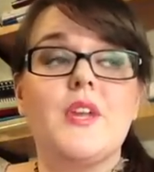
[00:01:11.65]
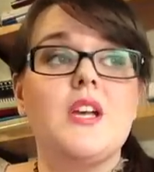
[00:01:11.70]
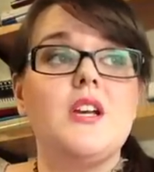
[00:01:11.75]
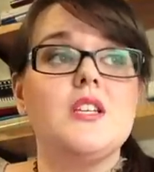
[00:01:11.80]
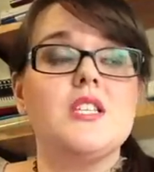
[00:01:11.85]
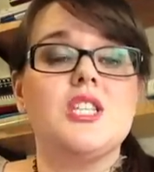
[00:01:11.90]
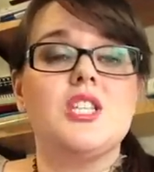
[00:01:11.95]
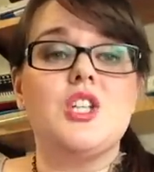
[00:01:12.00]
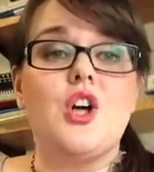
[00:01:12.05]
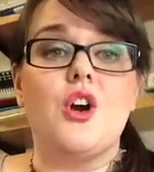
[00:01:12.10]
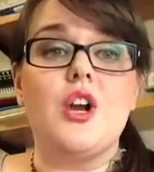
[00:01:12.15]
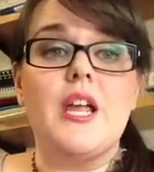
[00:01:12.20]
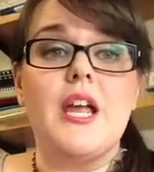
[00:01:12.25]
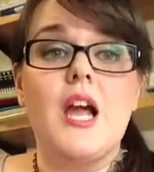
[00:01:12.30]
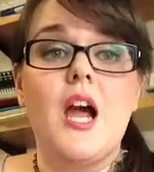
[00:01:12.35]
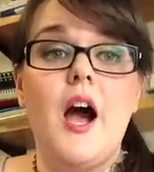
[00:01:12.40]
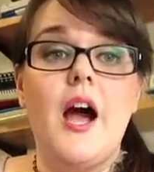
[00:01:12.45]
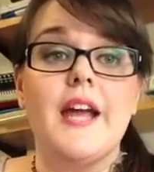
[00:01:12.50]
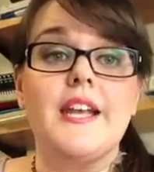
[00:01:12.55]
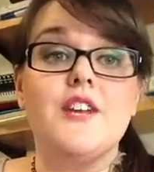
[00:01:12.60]
Starting
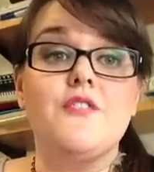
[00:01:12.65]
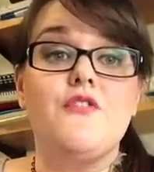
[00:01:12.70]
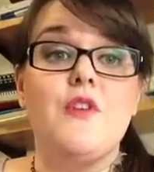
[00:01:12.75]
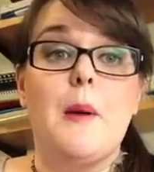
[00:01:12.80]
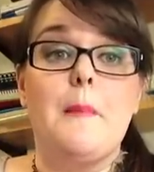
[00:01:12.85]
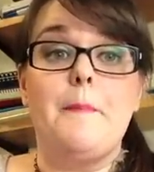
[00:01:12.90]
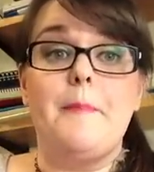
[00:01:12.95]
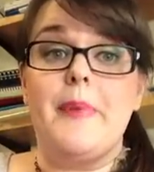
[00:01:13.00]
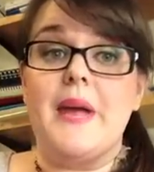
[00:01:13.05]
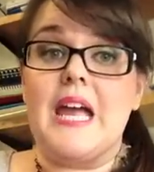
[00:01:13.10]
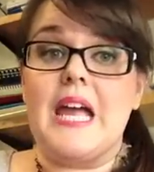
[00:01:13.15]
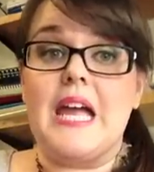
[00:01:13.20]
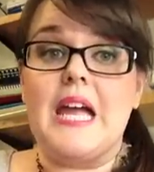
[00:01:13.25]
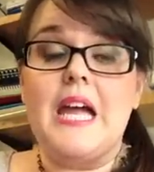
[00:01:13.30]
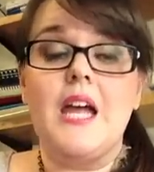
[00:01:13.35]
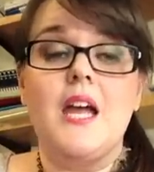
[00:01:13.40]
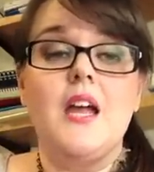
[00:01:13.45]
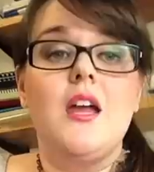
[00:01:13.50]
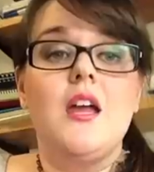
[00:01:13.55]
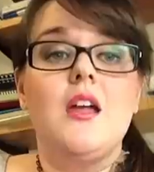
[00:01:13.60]
kind of
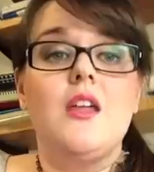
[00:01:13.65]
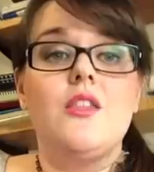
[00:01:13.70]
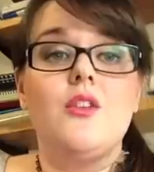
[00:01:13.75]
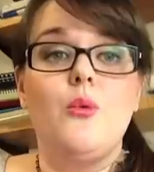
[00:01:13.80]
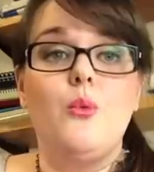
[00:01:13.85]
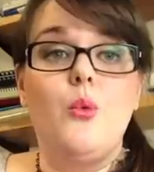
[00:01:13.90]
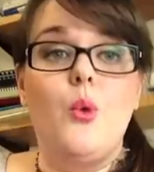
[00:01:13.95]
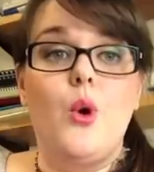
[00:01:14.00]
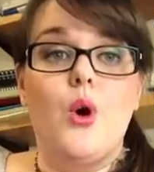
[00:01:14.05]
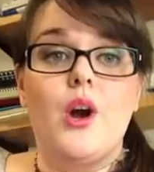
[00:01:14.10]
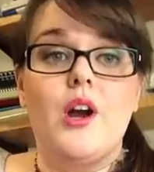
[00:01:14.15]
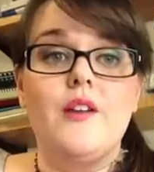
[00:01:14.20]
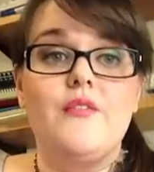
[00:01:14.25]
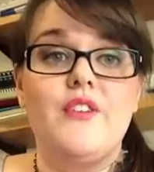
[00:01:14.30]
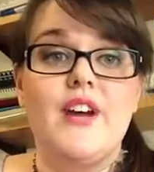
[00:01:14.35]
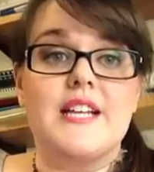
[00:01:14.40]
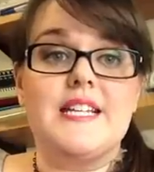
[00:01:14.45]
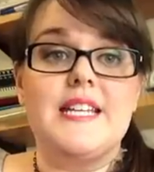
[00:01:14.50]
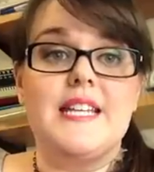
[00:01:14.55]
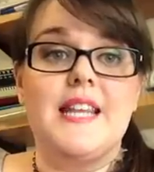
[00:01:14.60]
big, the war
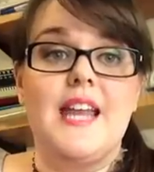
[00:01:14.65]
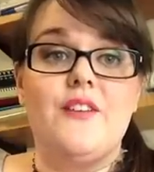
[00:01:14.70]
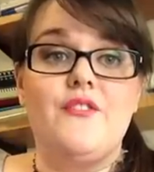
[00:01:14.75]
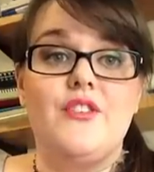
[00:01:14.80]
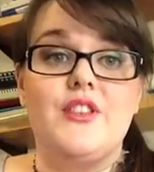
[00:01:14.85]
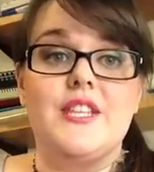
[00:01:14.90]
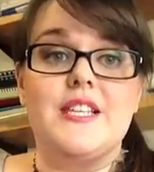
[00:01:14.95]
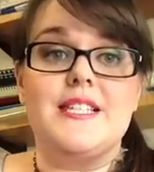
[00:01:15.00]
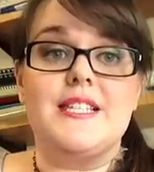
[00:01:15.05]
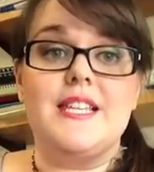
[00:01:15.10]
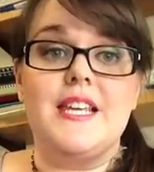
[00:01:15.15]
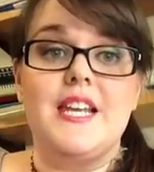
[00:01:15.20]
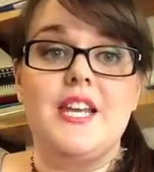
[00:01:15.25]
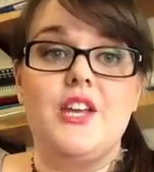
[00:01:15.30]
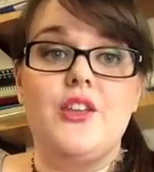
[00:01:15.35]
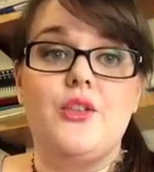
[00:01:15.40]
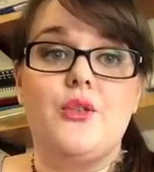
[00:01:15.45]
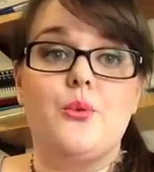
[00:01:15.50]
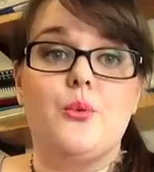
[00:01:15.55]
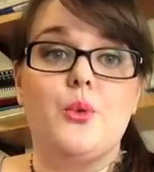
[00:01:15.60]
affected life in the
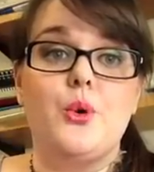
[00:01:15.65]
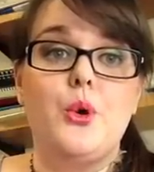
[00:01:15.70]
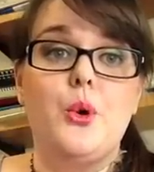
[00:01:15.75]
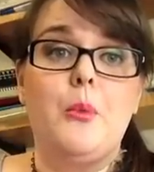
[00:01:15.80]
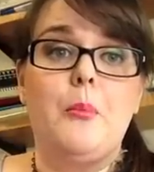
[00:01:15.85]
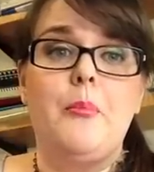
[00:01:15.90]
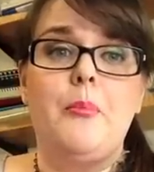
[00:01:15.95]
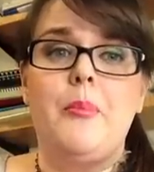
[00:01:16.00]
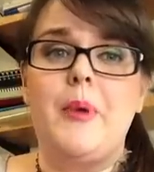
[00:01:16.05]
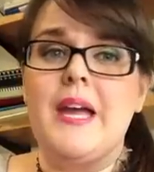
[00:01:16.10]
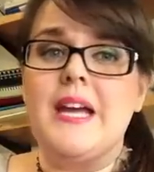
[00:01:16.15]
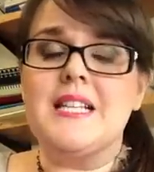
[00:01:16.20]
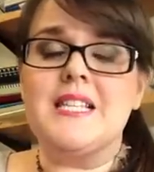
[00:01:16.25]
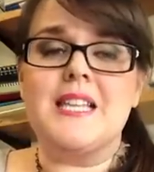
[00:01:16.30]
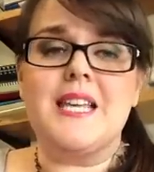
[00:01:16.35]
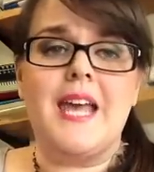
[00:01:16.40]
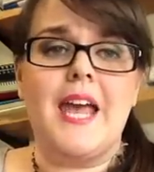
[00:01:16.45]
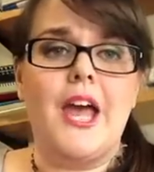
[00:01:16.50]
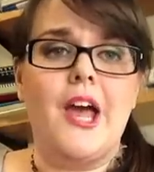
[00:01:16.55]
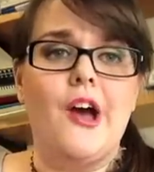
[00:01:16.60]
city through
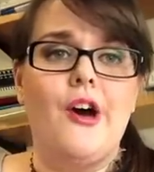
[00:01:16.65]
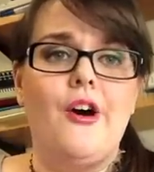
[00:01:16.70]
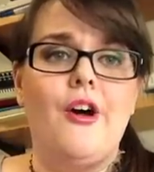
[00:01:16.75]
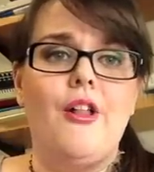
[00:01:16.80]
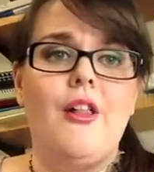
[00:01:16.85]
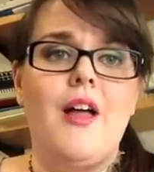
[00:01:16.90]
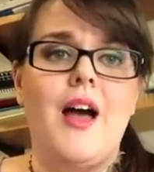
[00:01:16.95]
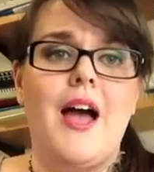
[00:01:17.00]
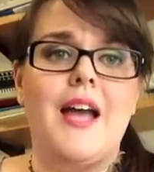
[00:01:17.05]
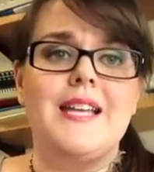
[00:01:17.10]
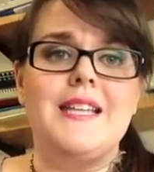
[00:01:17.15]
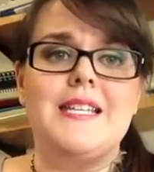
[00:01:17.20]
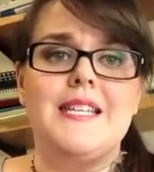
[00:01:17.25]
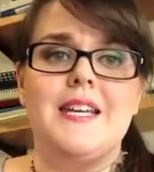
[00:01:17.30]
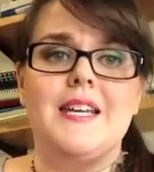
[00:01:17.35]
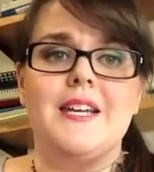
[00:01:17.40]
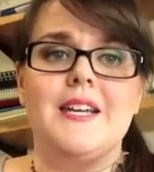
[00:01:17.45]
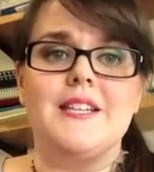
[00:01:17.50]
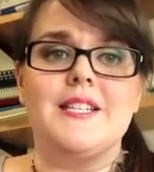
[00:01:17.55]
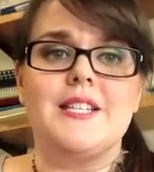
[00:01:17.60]
big-scale
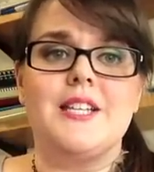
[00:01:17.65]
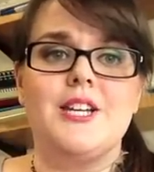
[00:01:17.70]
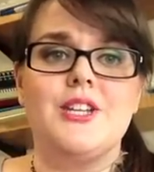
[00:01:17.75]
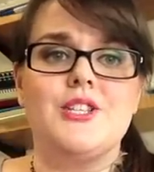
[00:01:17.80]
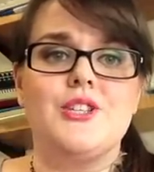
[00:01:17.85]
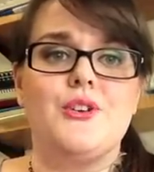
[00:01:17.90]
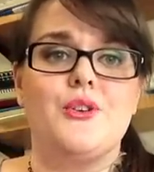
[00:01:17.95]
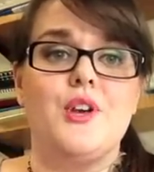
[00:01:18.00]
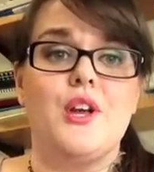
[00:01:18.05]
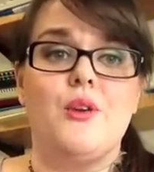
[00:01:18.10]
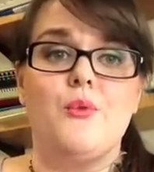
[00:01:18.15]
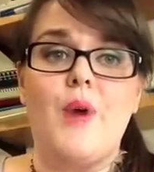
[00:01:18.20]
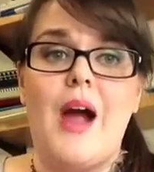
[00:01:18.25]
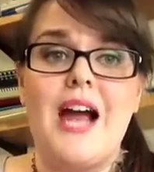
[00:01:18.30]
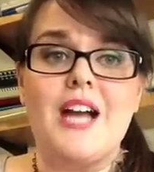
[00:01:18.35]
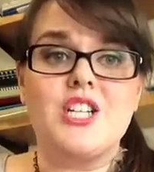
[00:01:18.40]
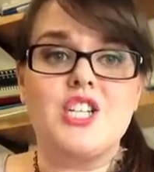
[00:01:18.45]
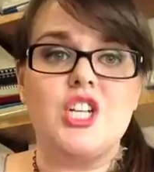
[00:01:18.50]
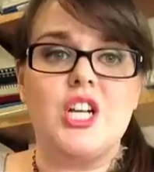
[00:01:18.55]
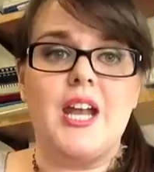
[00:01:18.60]
ideas concerning
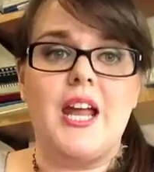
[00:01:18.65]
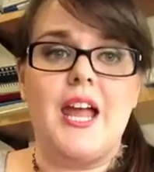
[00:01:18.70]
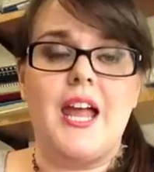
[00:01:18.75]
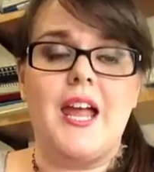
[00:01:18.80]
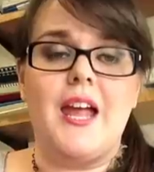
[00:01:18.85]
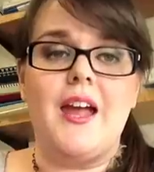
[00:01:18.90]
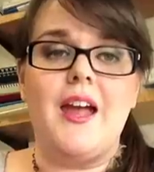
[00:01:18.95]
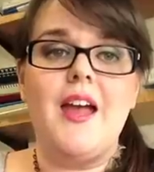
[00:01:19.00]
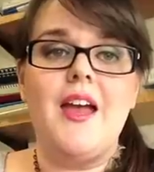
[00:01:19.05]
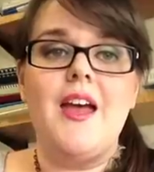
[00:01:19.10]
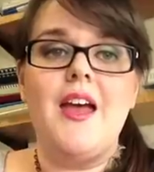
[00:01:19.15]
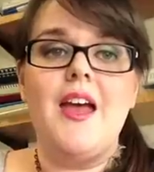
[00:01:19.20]
rationing.